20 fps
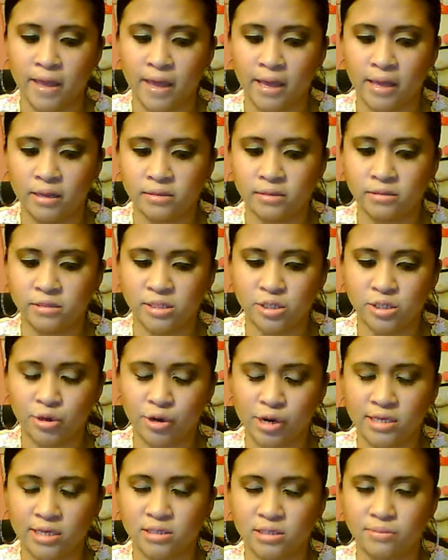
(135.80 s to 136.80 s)
And it's
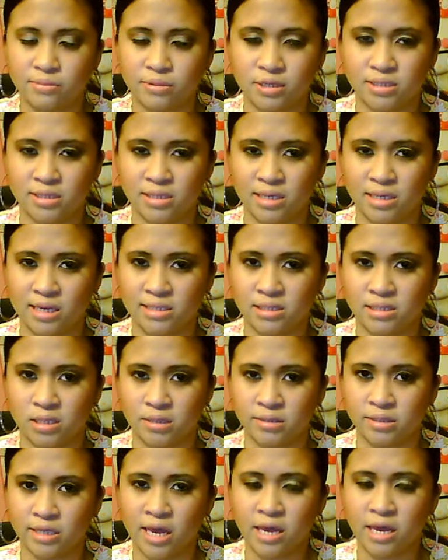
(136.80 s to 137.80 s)
crazy because today's
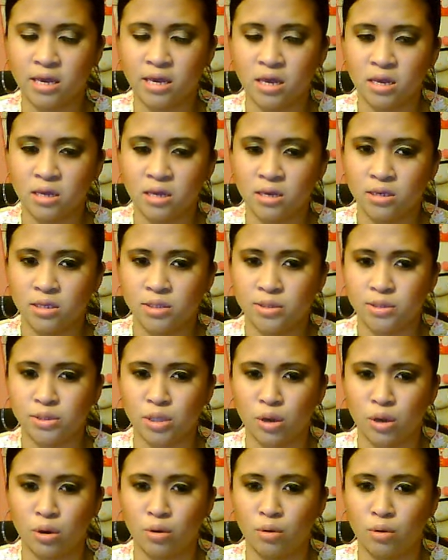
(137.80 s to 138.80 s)
Sunday
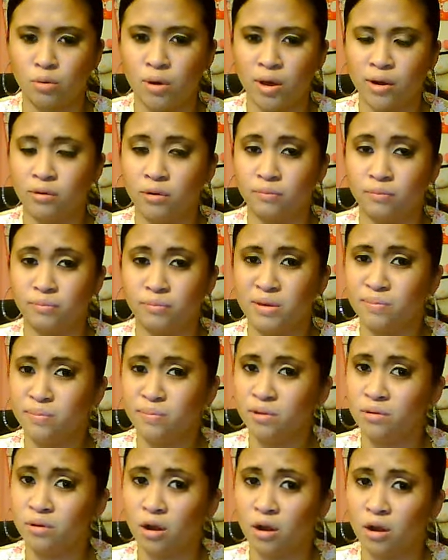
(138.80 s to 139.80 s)
so I don't know.
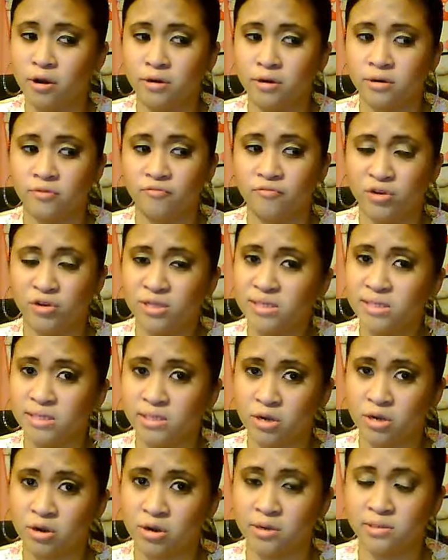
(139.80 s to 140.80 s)
People are really
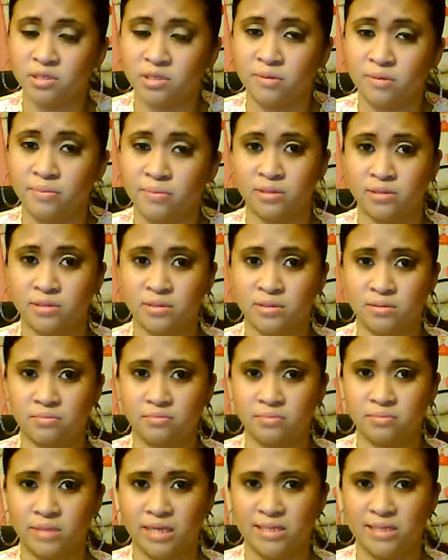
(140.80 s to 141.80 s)
serious about this
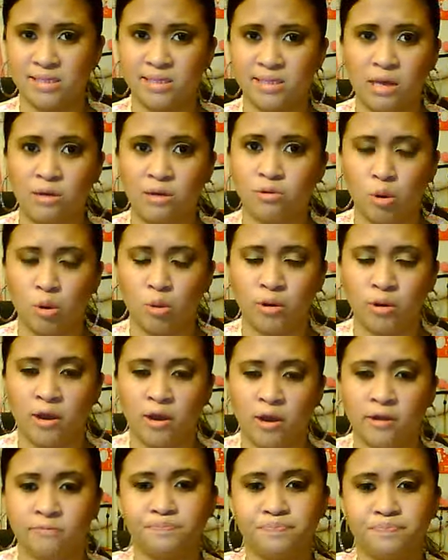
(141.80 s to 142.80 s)
like, sale going
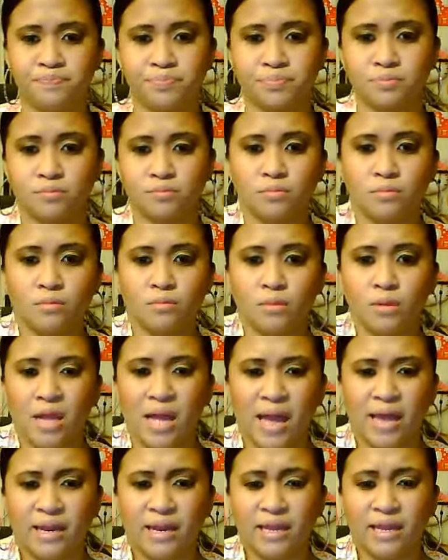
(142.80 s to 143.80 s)
on.
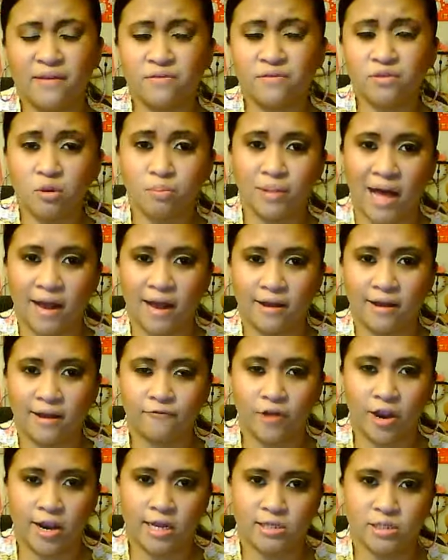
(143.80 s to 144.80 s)
And even though Black
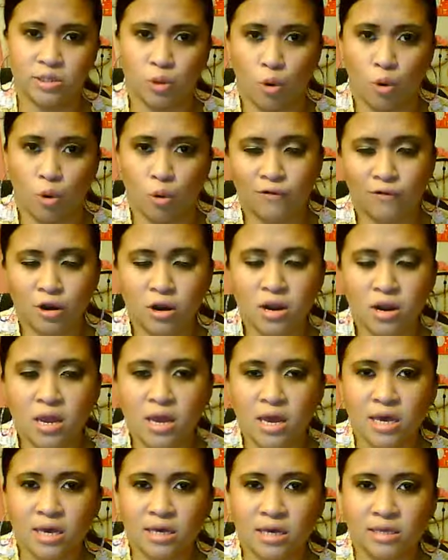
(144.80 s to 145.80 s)
Friday is over,
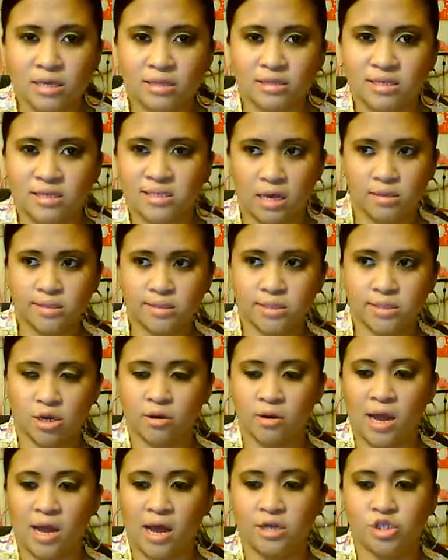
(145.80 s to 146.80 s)
the sales
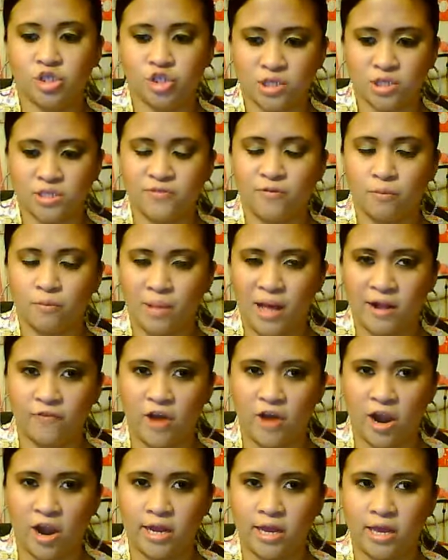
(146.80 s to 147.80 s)
are not just for Black
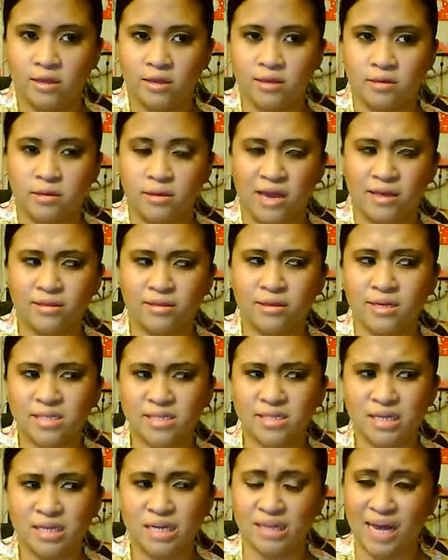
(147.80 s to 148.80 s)
Friday. I think
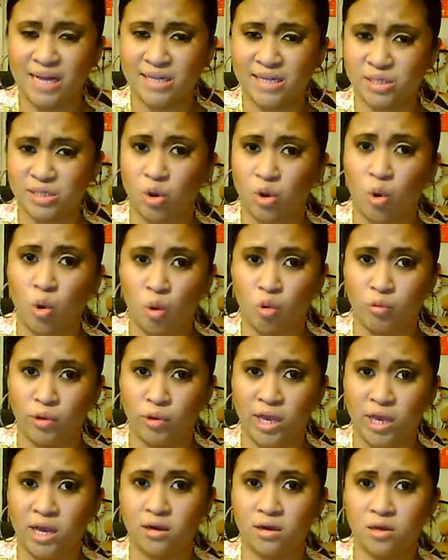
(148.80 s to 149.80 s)
it's going to last the whole
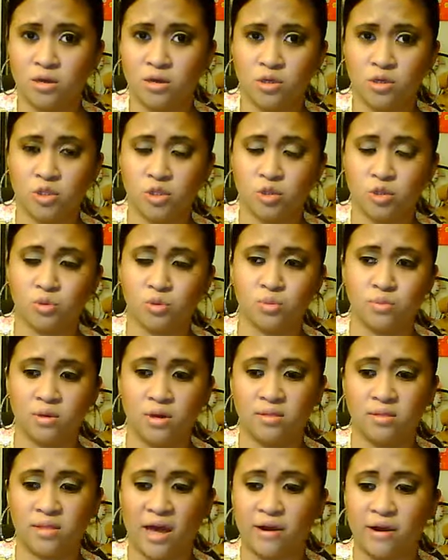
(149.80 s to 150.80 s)
week. So
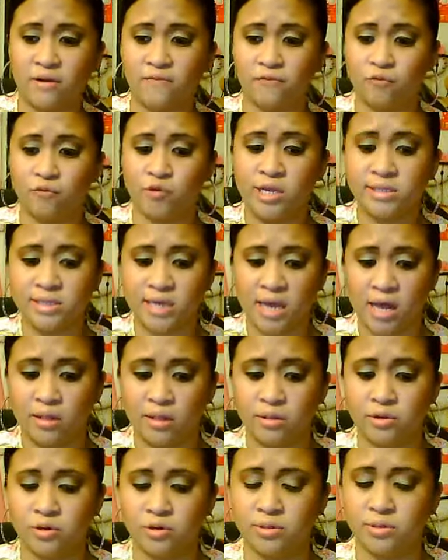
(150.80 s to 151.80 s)
a lot of
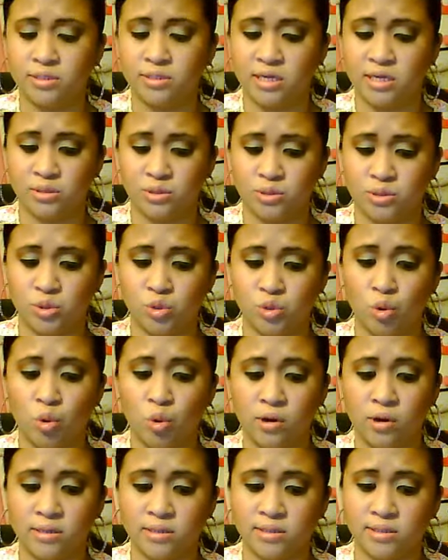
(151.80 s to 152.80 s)
retailers and
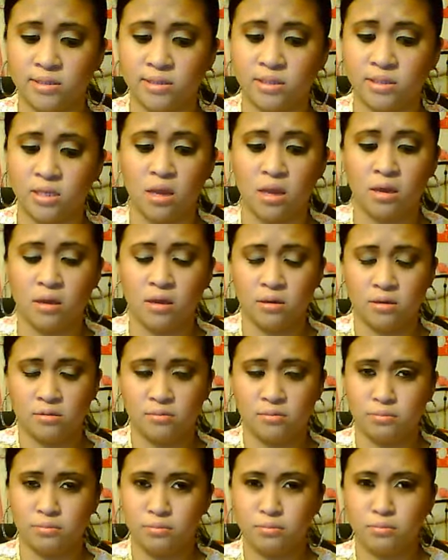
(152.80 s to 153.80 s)
stores,
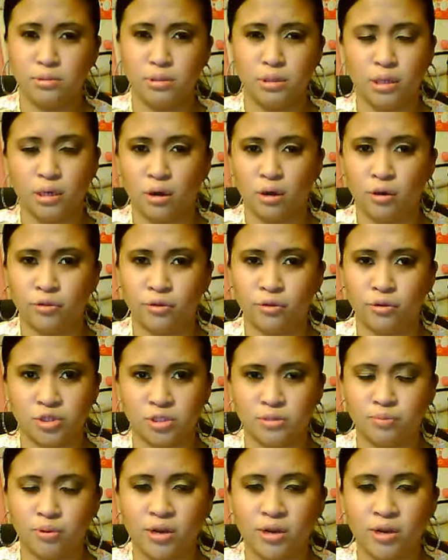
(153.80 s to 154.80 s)
you know, they're
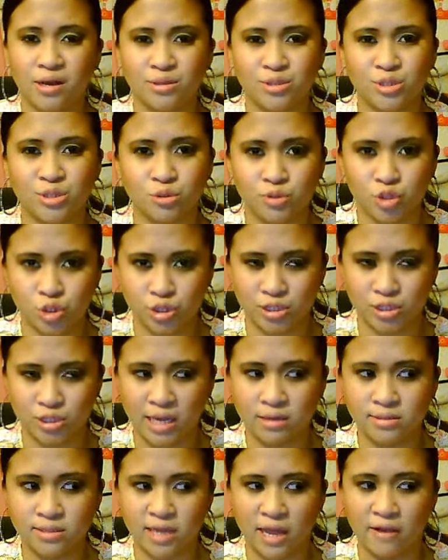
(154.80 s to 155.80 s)
just putting out so much
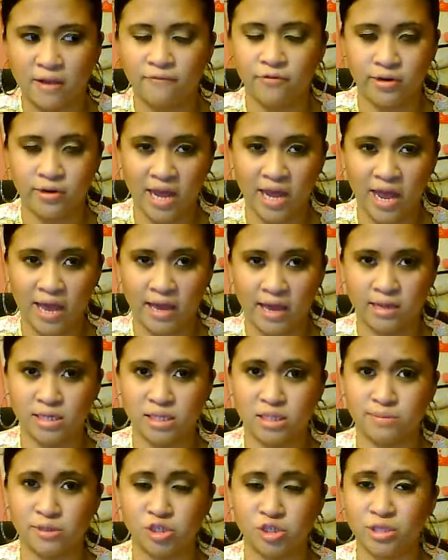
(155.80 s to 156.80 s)
sales every day, and
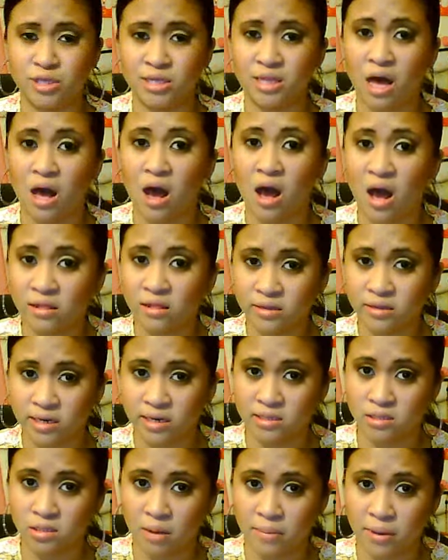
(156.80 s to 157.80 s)
especially the
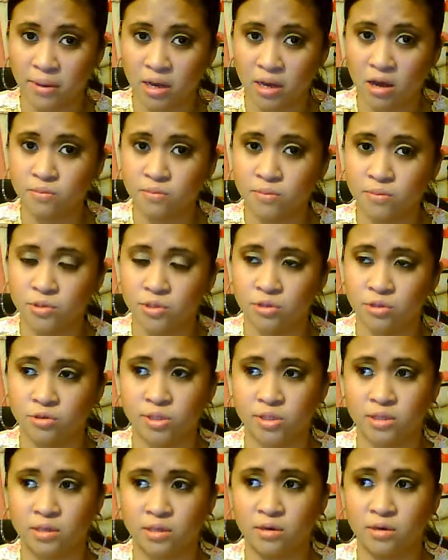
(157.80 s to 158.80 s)
holidays coming up. So
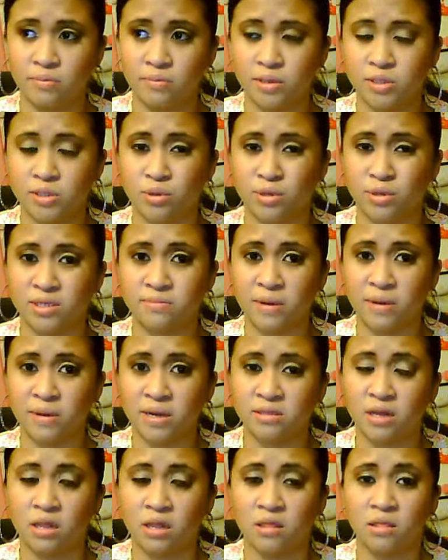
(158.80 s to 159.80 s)
there's going to be, so
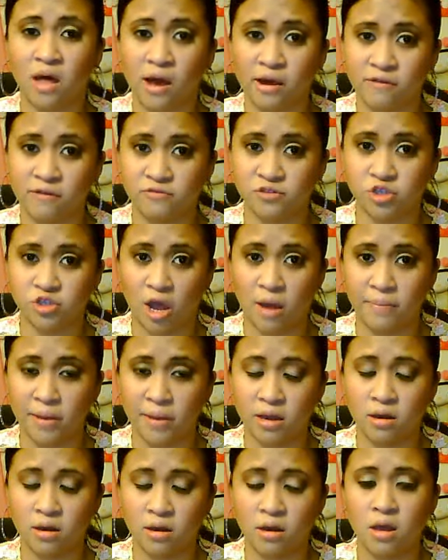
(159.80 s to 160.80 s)
expect a lot of
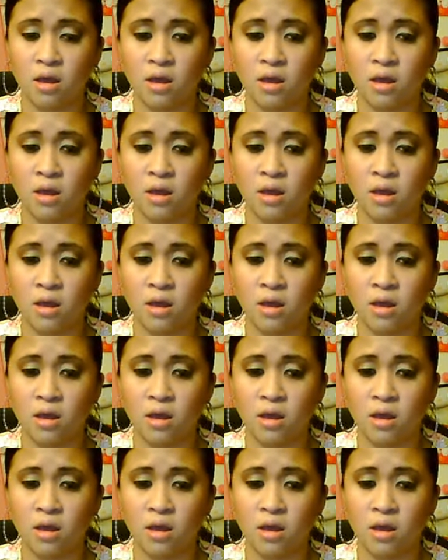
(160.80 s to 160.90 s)
shopping.